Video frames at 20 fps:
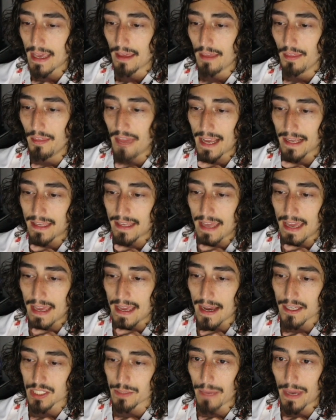that
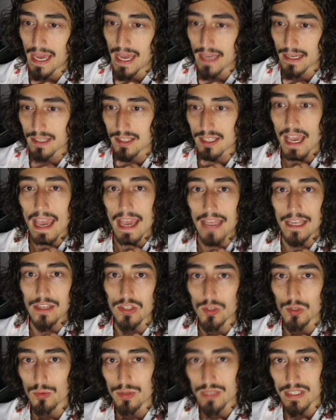Chaos Max
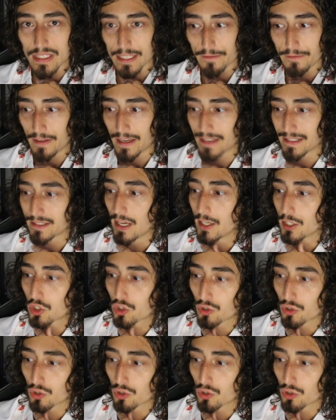and use its effect,